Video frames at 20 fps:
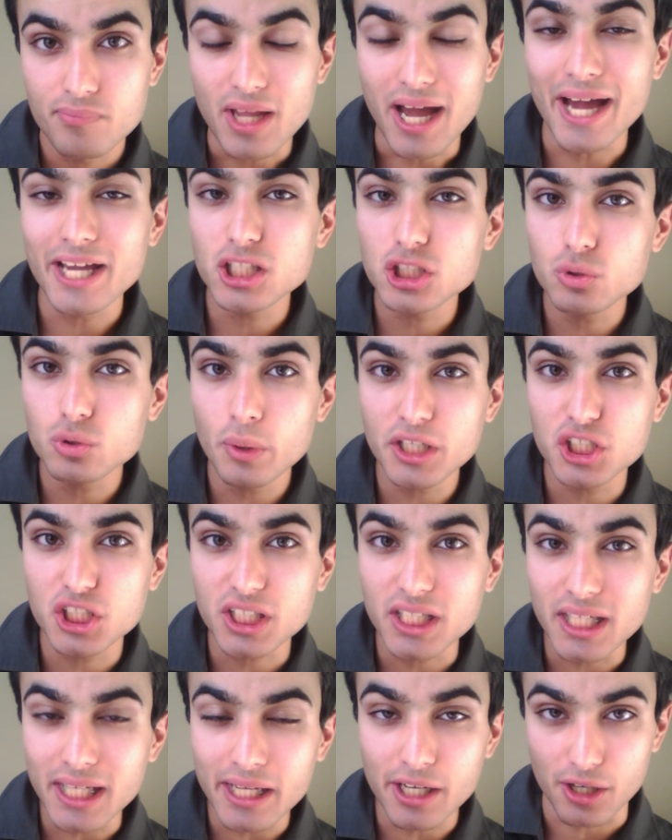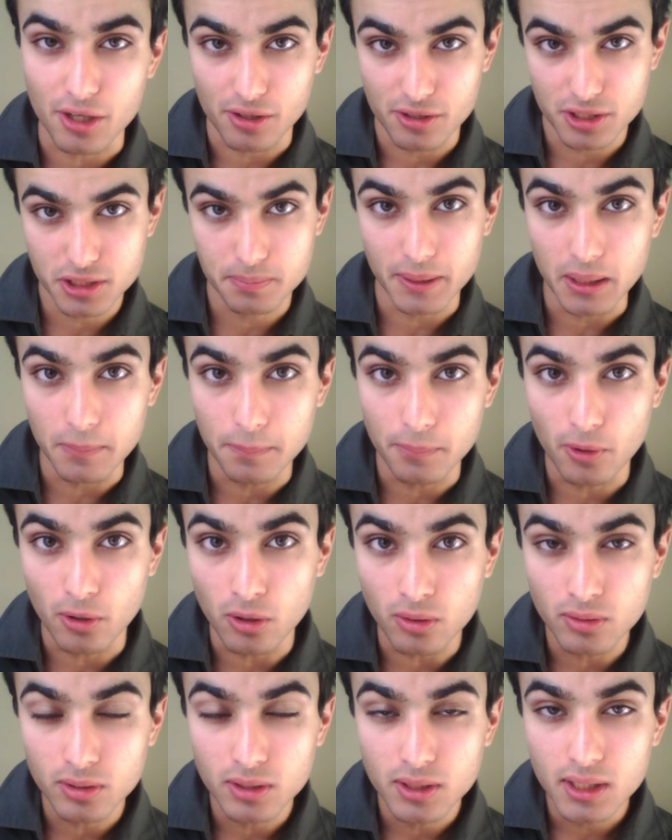I switch gears,
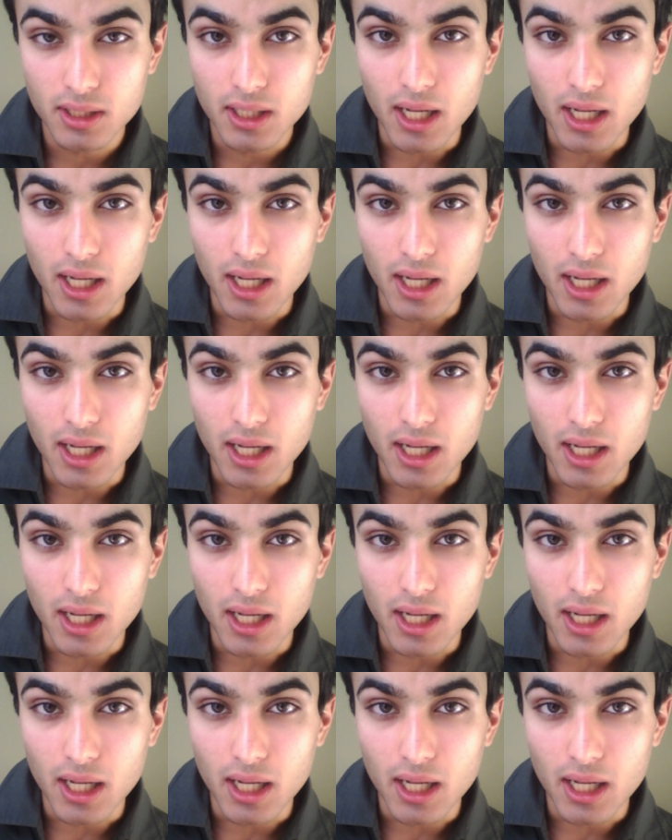people.